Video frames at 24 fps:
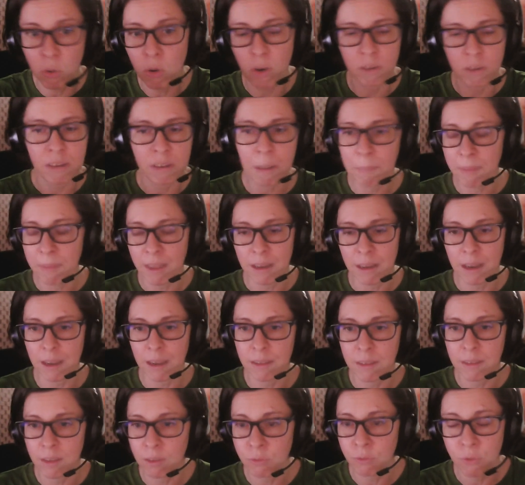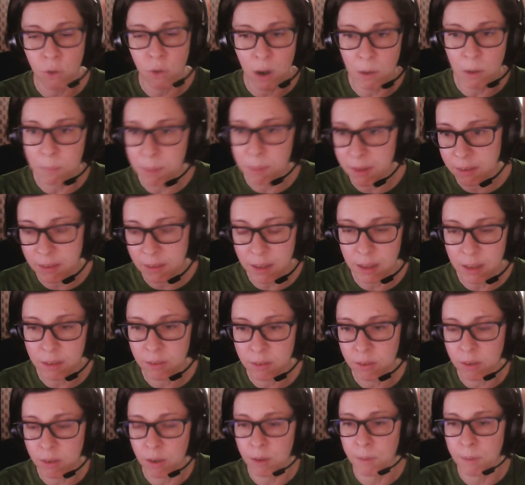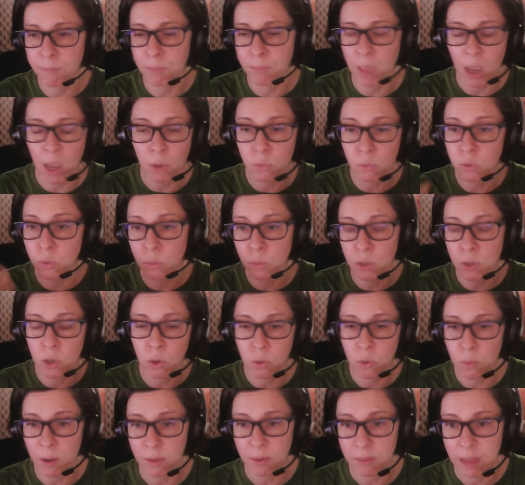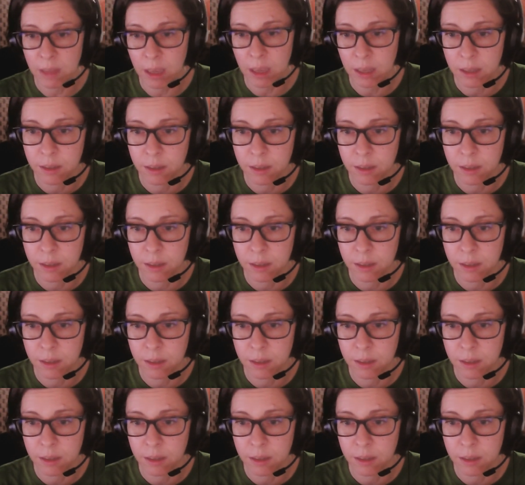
or something like this for our business? How do we go around that?